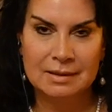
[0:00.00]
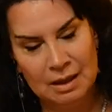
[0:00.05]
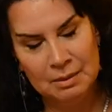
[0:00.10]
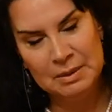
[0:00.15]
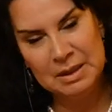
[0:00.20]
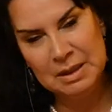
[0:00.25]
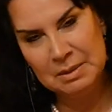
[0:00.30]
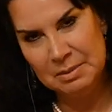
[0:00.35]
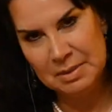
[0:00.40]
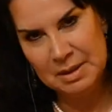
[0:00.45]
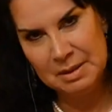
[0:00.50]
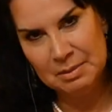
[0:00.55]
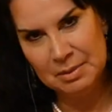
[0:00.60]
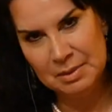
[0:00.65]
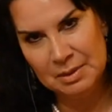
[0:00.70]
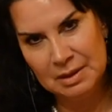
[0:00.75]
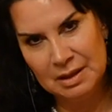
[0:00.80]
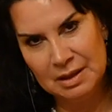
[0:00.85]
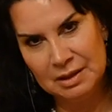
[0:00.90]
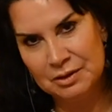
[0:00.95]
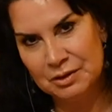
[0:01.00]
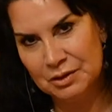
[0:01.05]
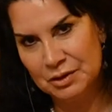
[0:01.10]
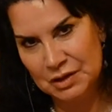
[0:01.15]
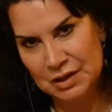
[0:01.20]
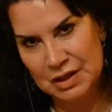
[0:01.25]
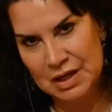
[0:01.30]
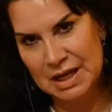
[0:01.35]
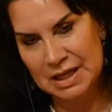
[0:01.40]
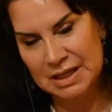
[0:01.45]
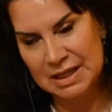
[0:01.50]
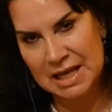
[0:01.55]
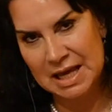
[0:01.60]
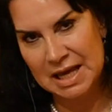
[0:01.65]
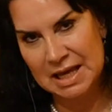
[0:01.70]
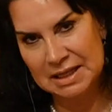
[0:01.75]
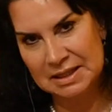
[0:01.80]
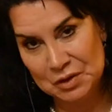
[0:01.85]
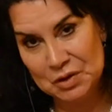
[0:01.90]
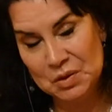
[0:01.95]
How many people understand
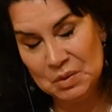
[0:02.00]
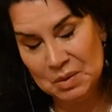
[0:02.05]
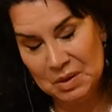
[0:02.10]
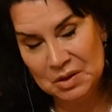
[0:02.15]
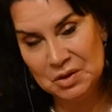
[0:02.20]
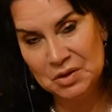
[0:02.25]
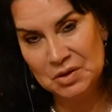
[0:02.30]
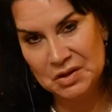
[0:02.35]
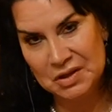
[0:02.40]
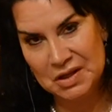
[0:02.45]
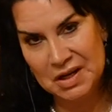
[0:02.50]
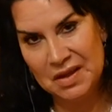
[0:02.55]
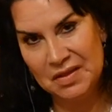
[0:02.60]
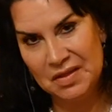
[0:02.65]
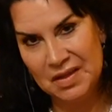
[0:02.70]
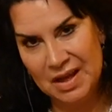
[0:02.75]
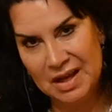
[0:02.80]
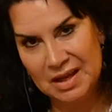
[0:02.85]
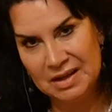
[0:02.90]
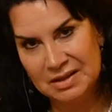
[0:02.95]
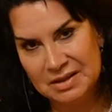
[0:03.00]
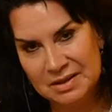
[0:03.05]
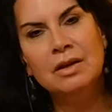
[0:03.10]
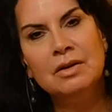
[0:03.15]
that? Do you understand that?